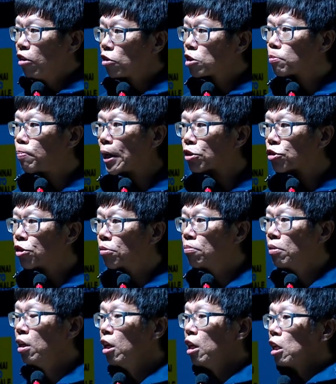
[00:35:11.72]
kind of
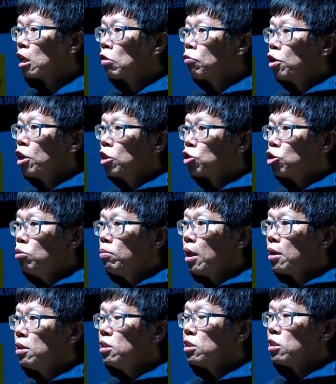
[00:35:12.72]
spectrum, if we
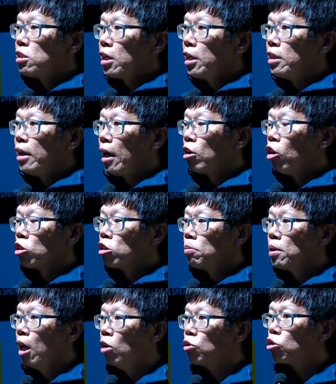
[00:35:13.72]
assume that this is a
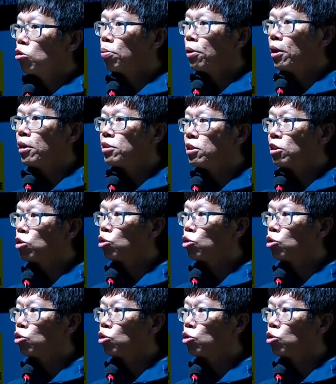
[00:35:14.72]
dichotomy, how do you place